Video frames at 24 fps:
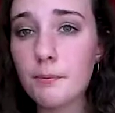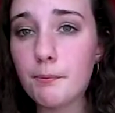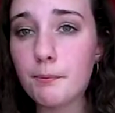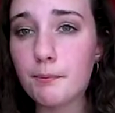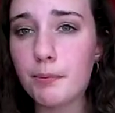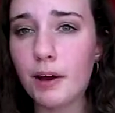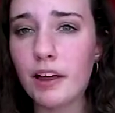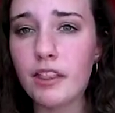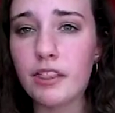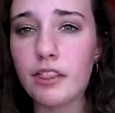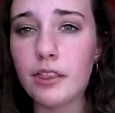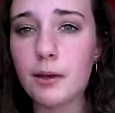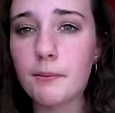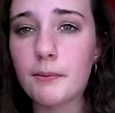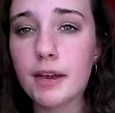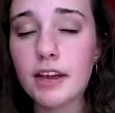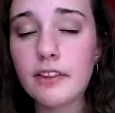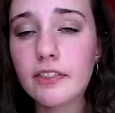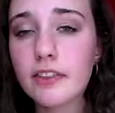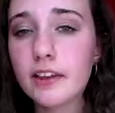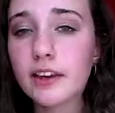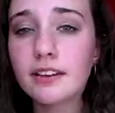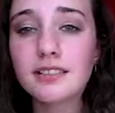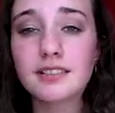But the
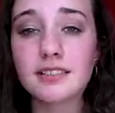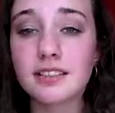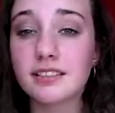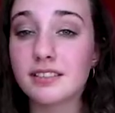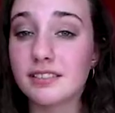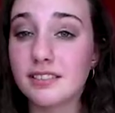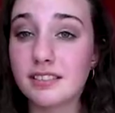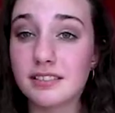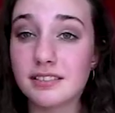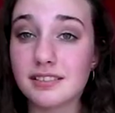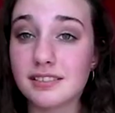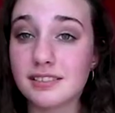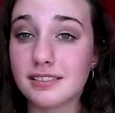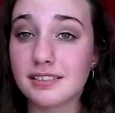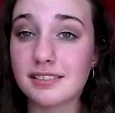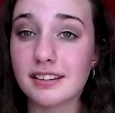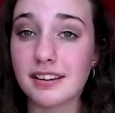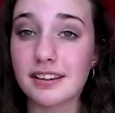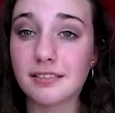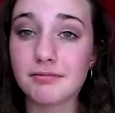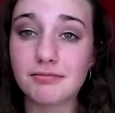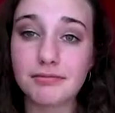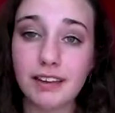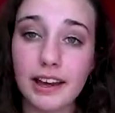main thing is
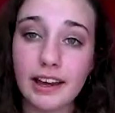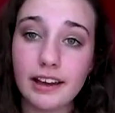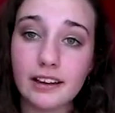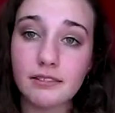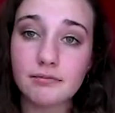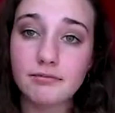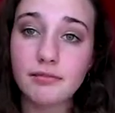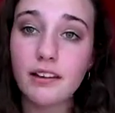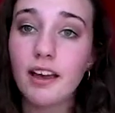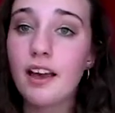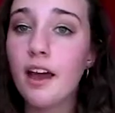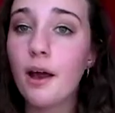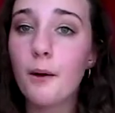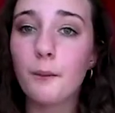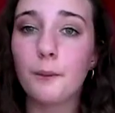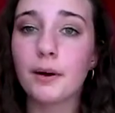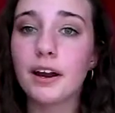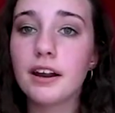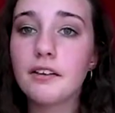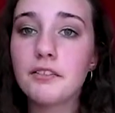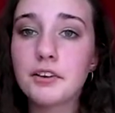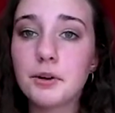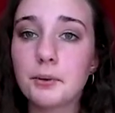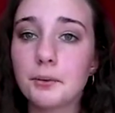consistency. Like,
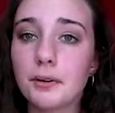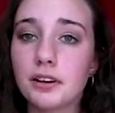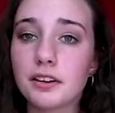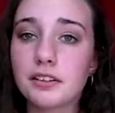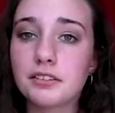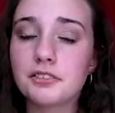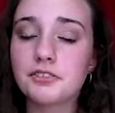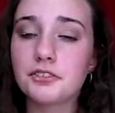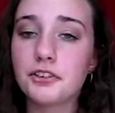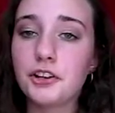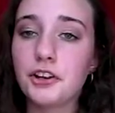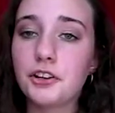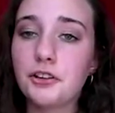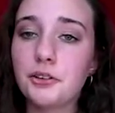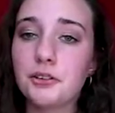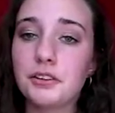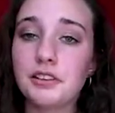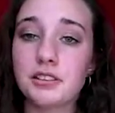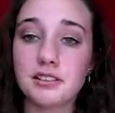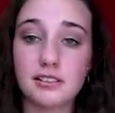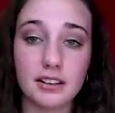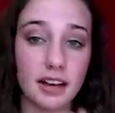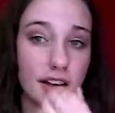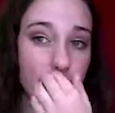whatever works for you
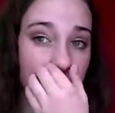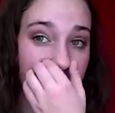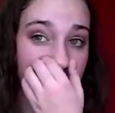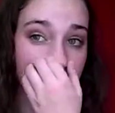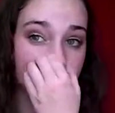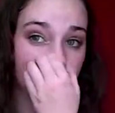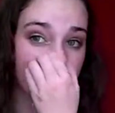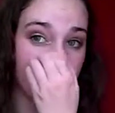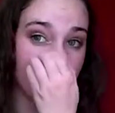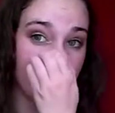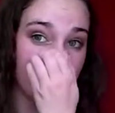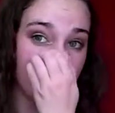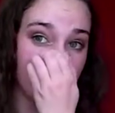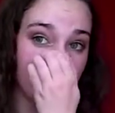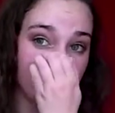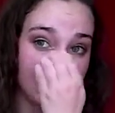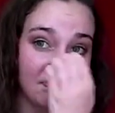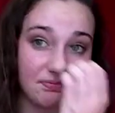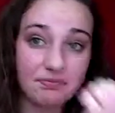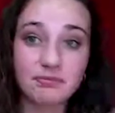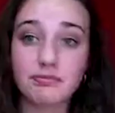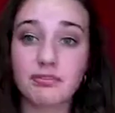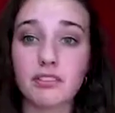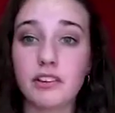is honestly
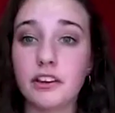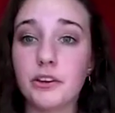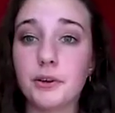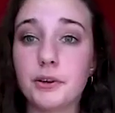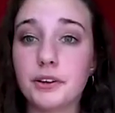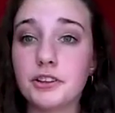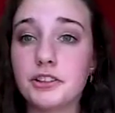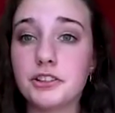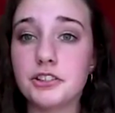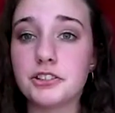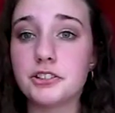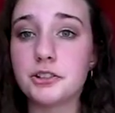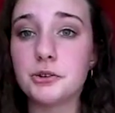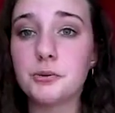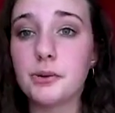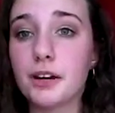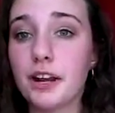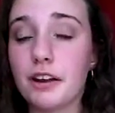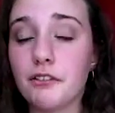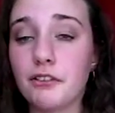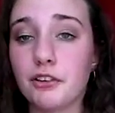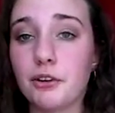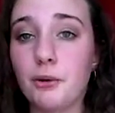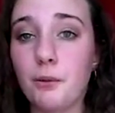you can do
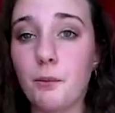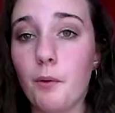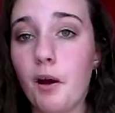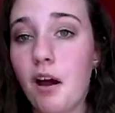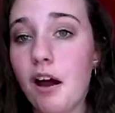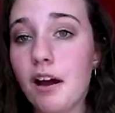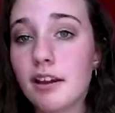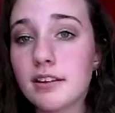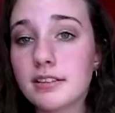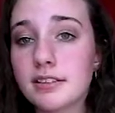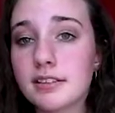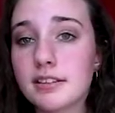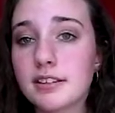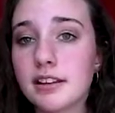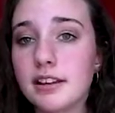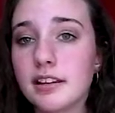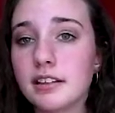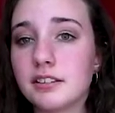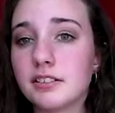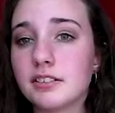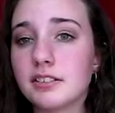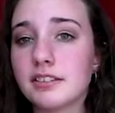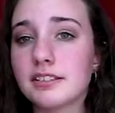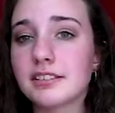whatever you want.
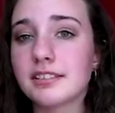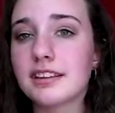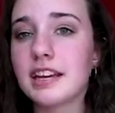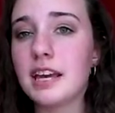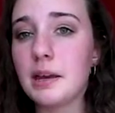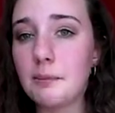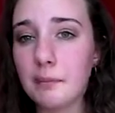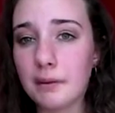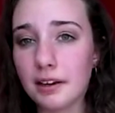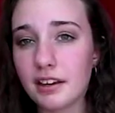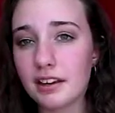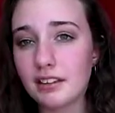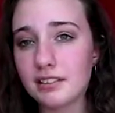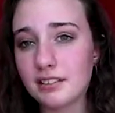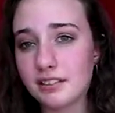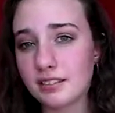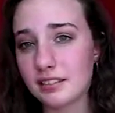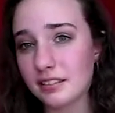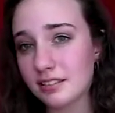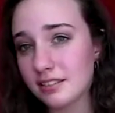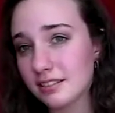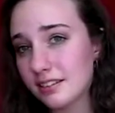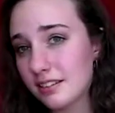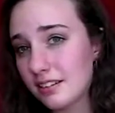It's just keep it
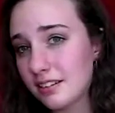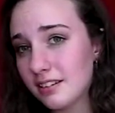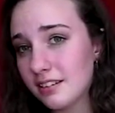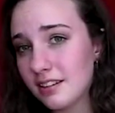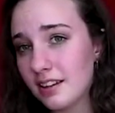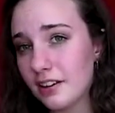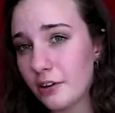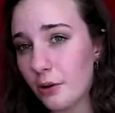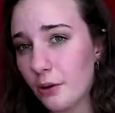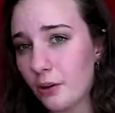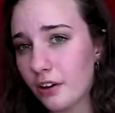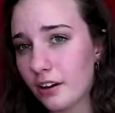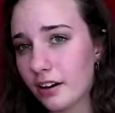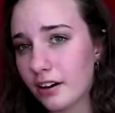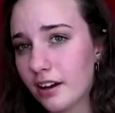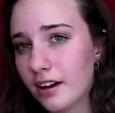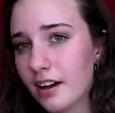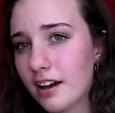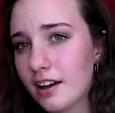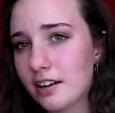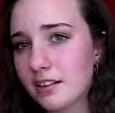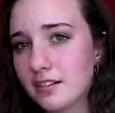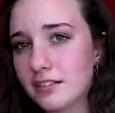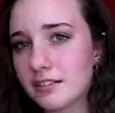consistent and
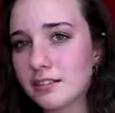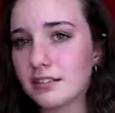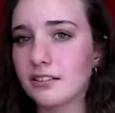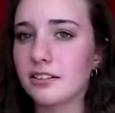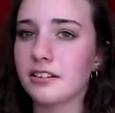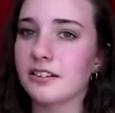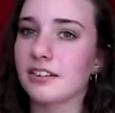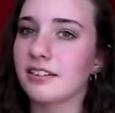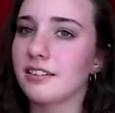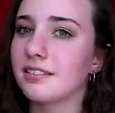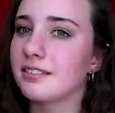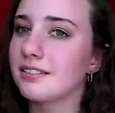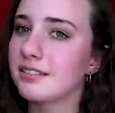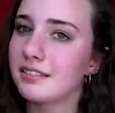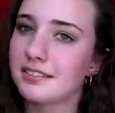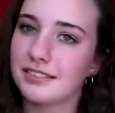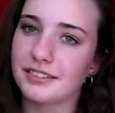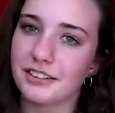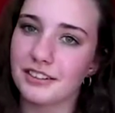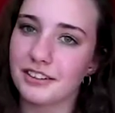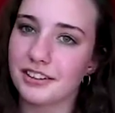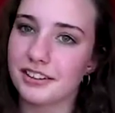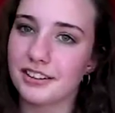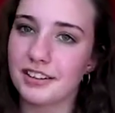organized, or else
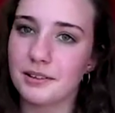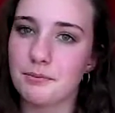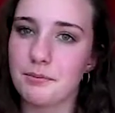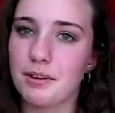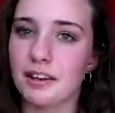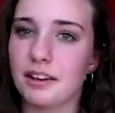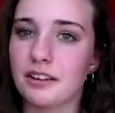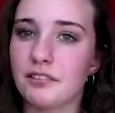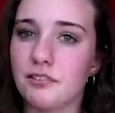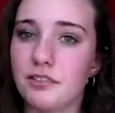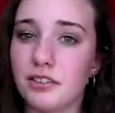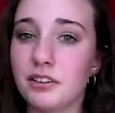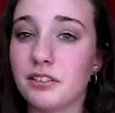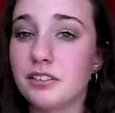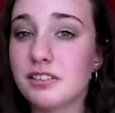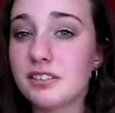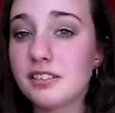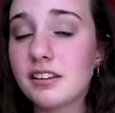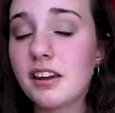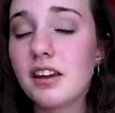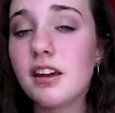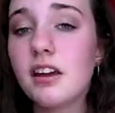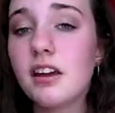you're gonna be confused.